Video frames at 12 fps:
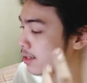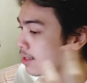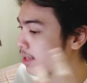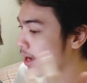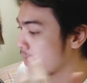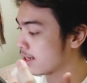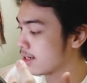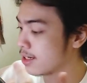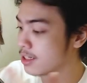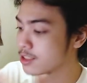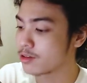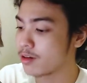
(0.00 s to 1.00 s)
lie.
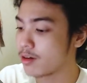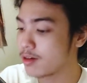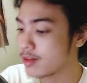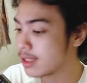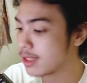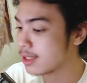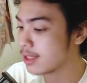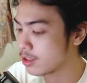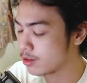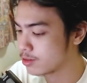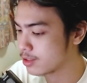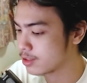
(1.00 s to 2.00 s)
So another thing that I do
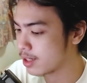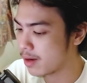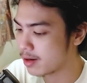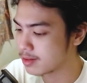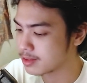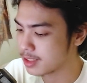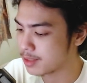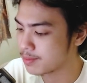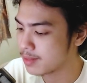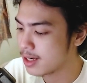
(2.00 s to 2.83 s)
to get better sleep